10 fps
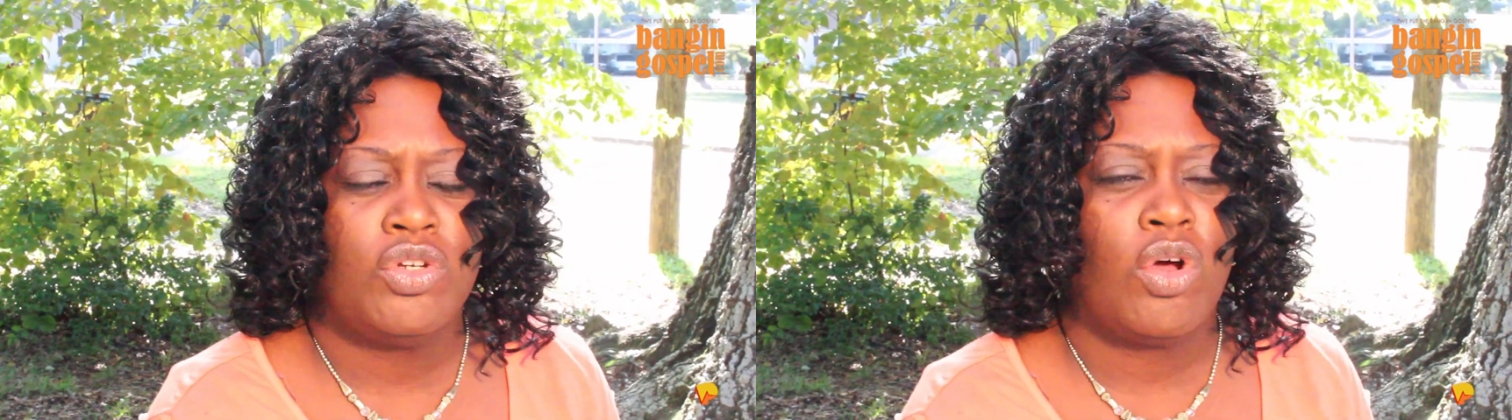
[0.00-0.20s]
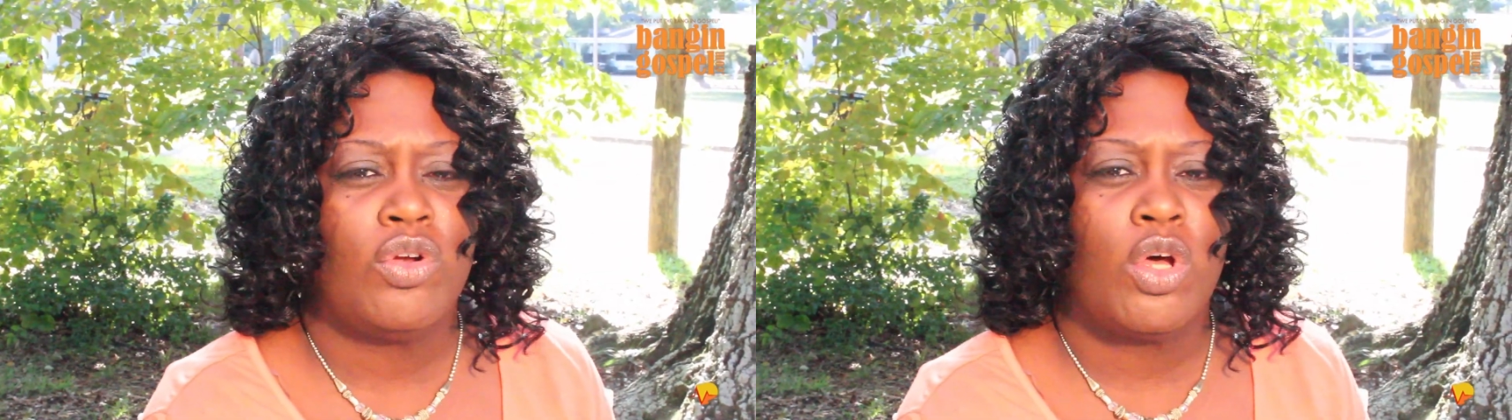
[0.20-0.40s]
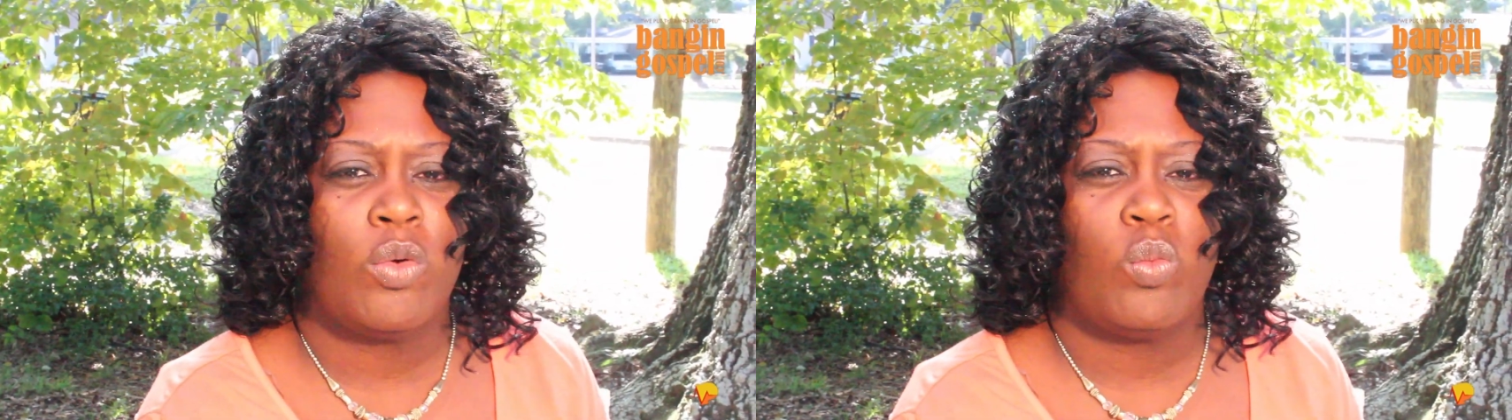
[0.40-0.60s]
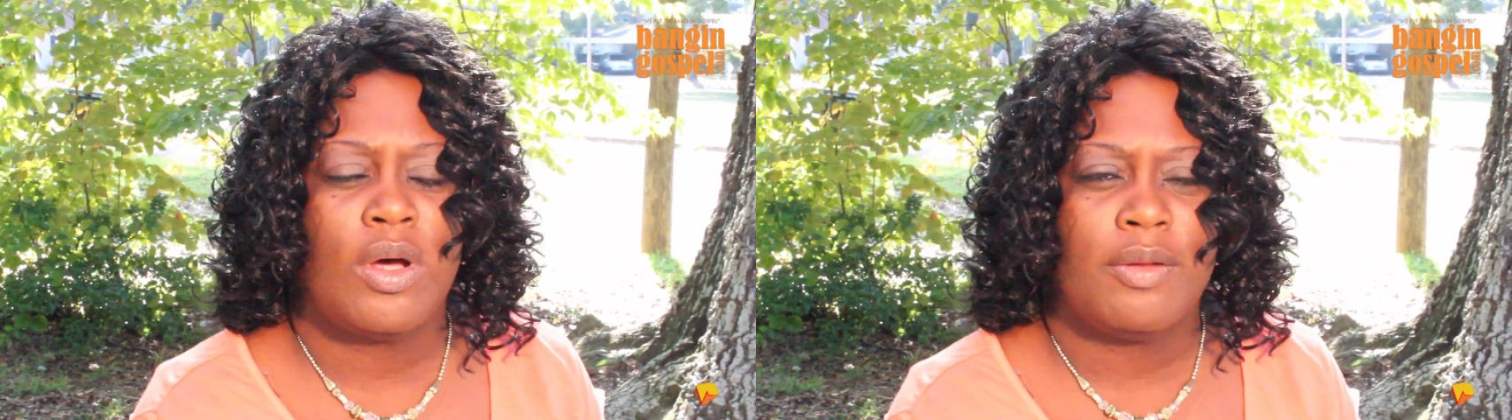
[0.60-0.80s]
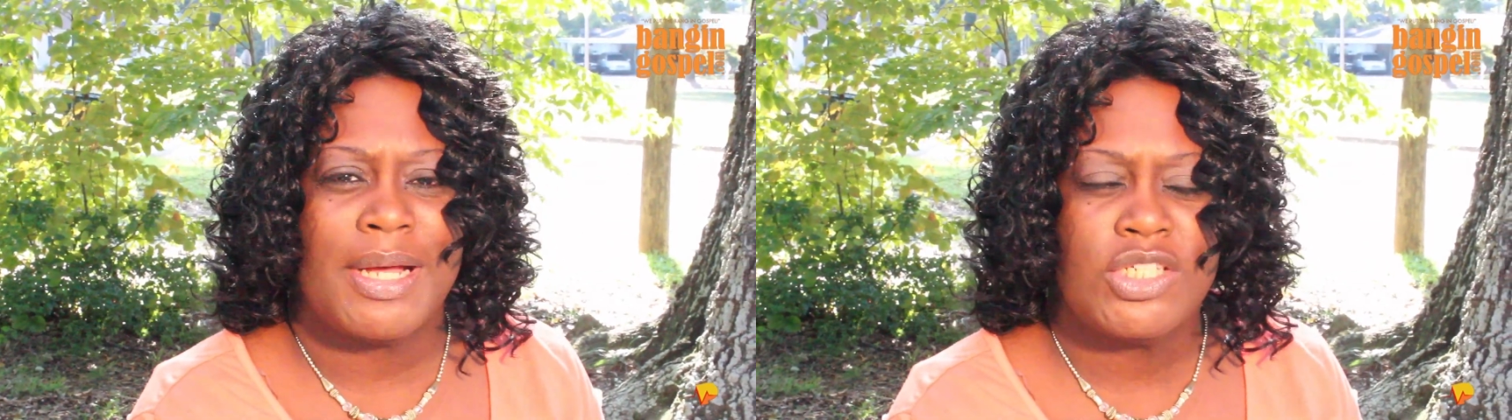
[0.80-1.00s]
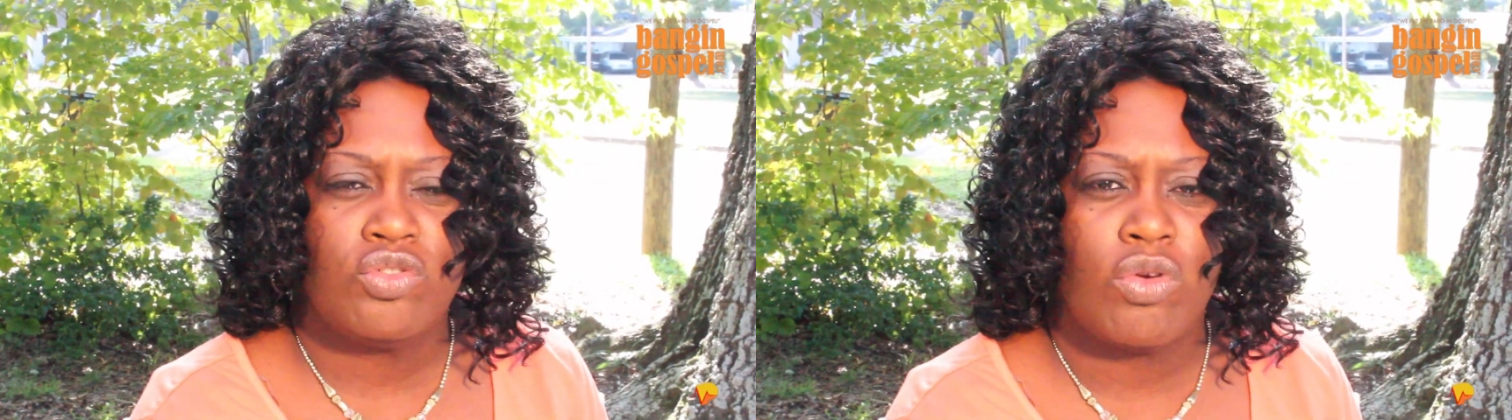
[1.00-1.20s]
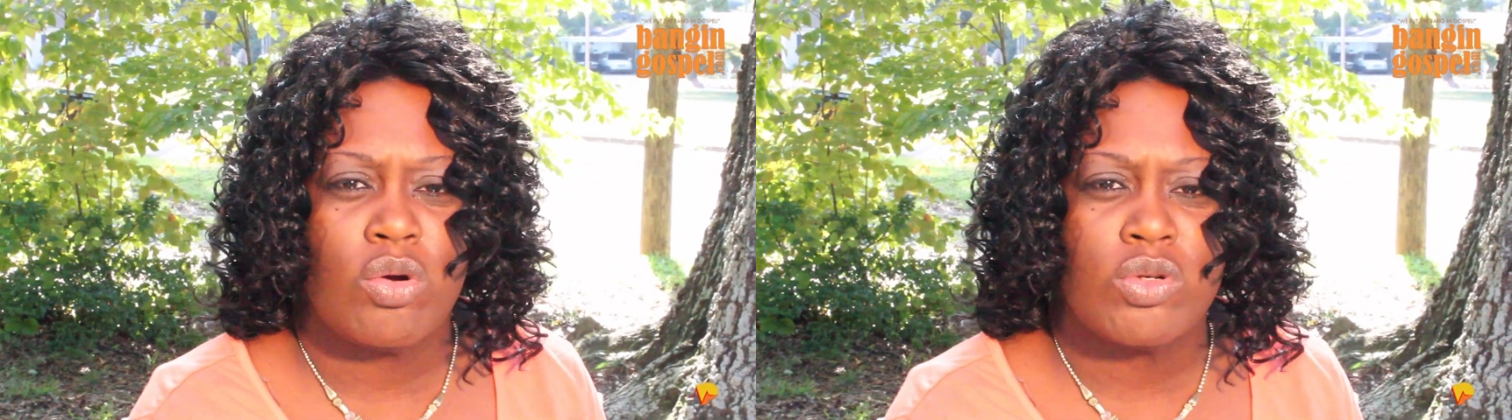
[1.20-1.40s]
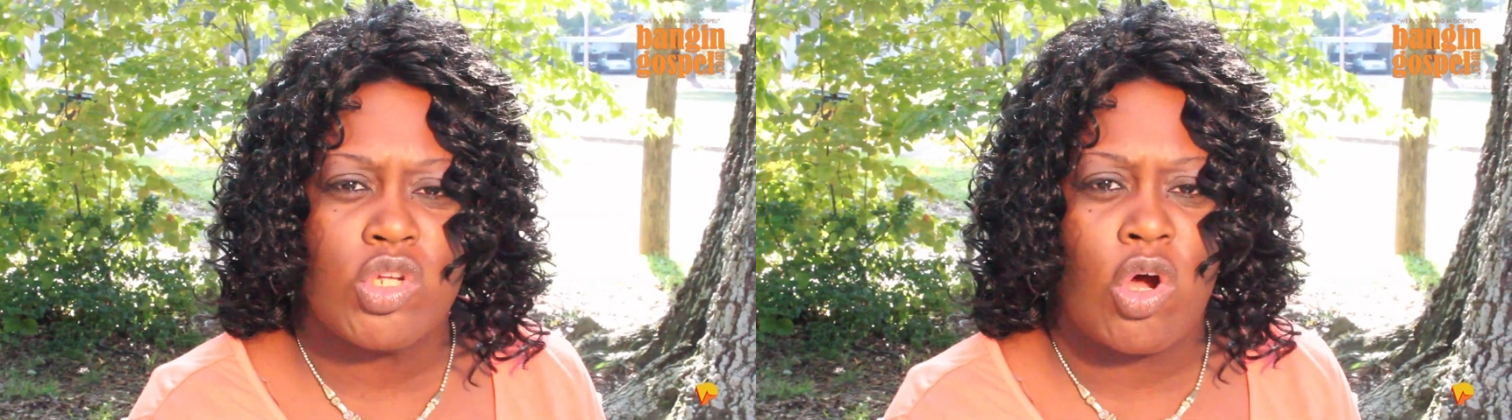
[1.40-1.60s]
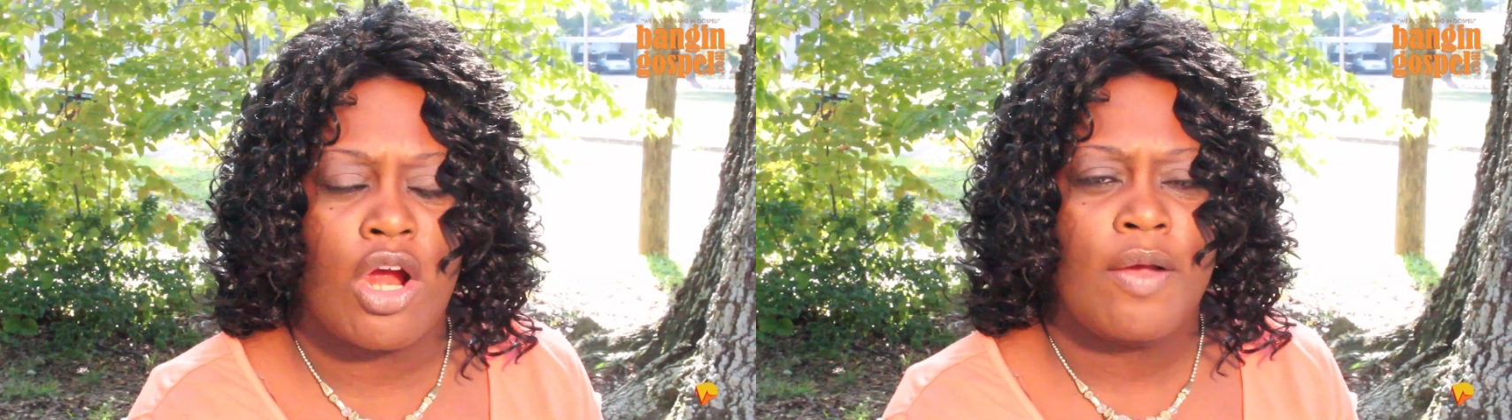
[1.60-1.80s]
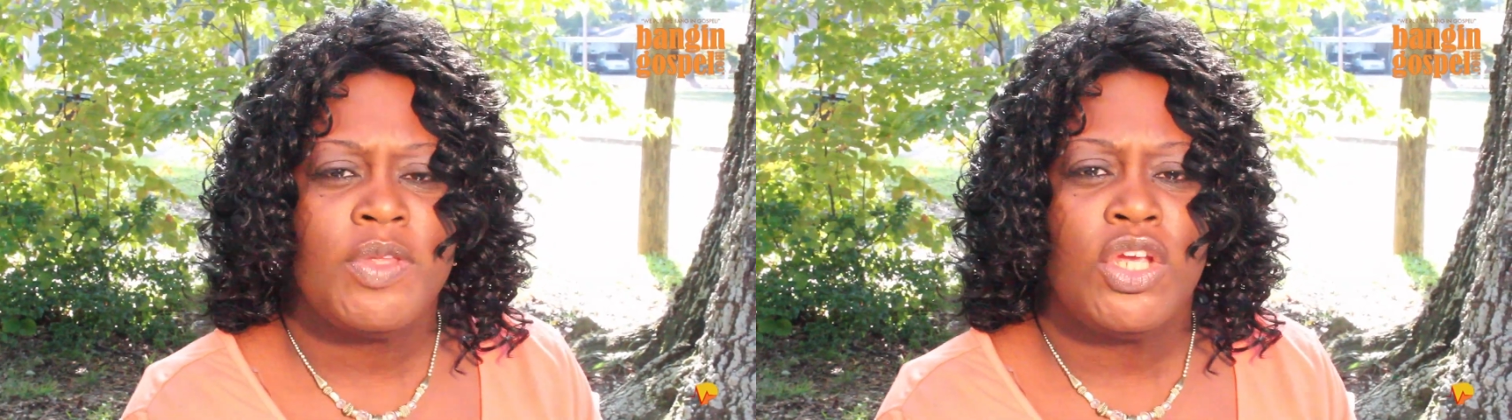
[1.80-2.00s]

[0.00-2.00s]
You don't know what my struggles are.